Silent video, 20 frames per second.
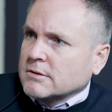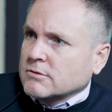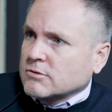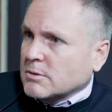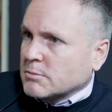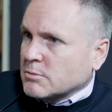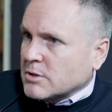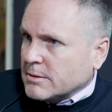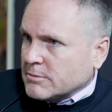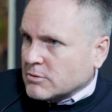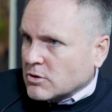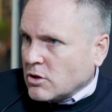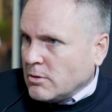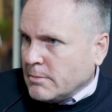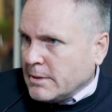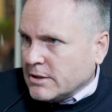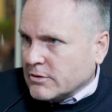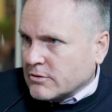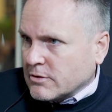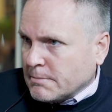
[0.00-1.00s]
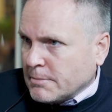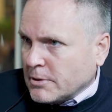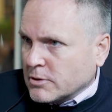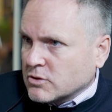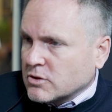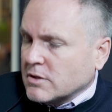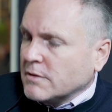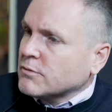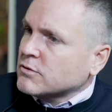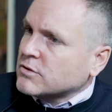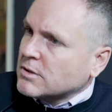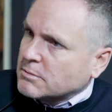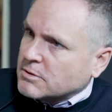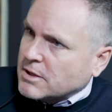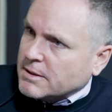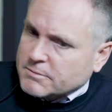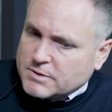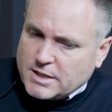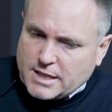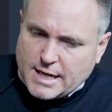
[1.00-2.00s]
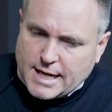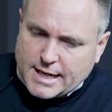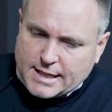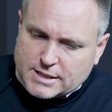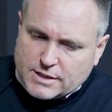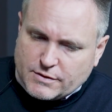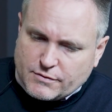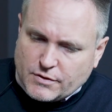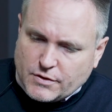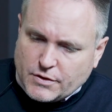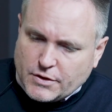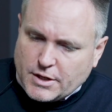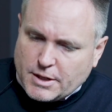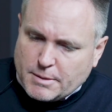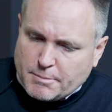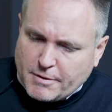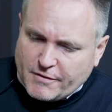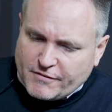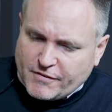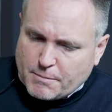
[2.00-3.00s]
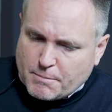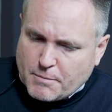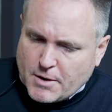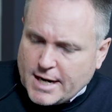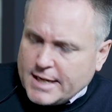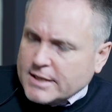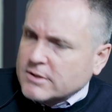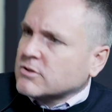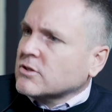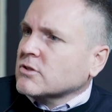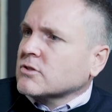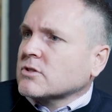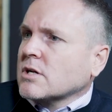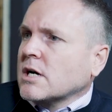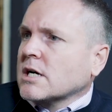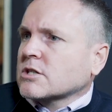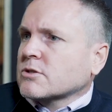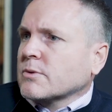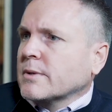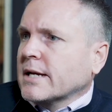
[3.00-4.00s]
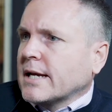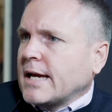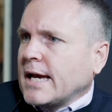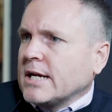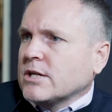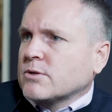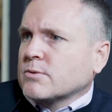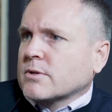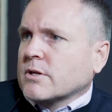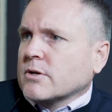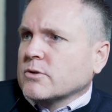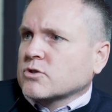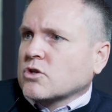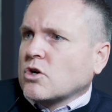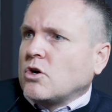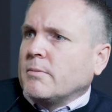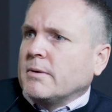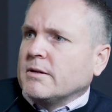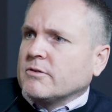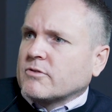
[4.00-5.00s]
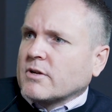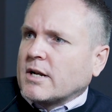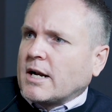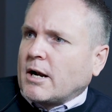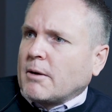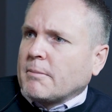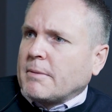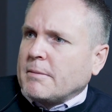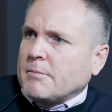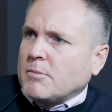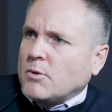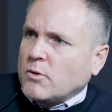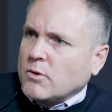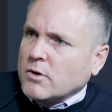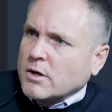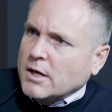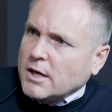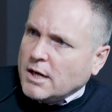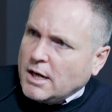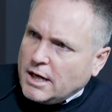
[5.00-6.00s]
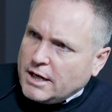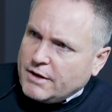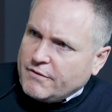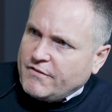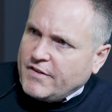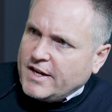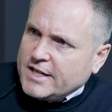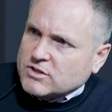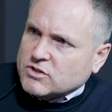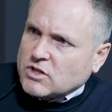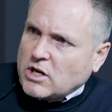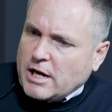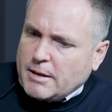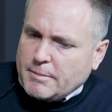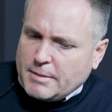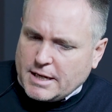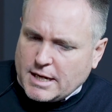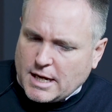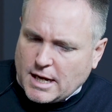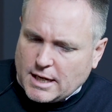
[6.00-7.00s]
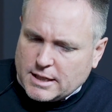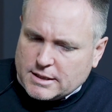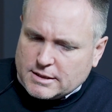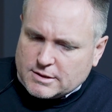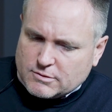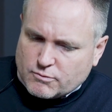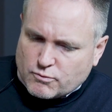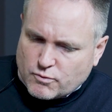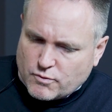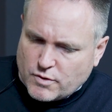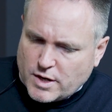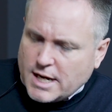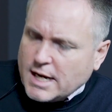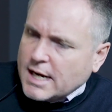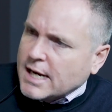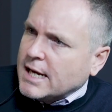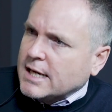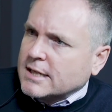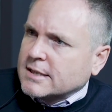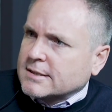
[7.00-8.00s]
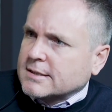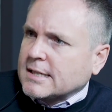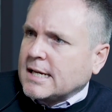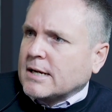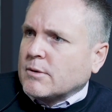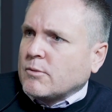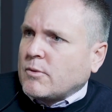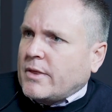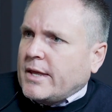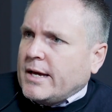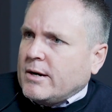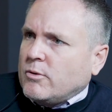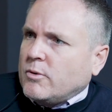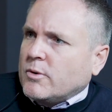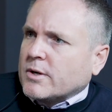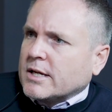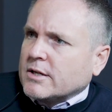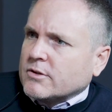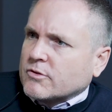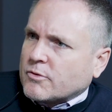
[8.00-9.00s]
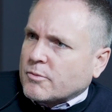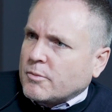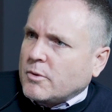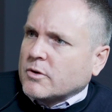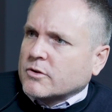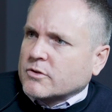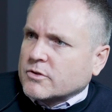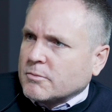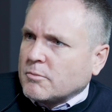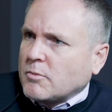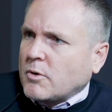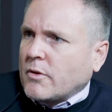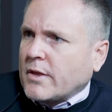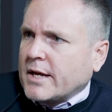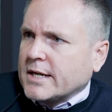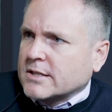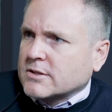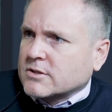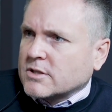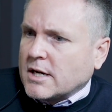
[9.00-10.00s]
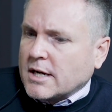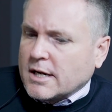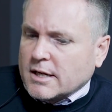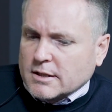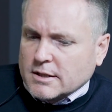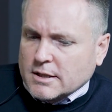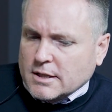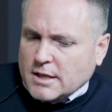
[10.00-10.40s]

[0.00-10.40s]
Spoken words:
Sometimes comments are positive, sometimes they're negative. But for brands to start to engage with those comments a little bit more and invest time in really understanding what their audience want and what they desire.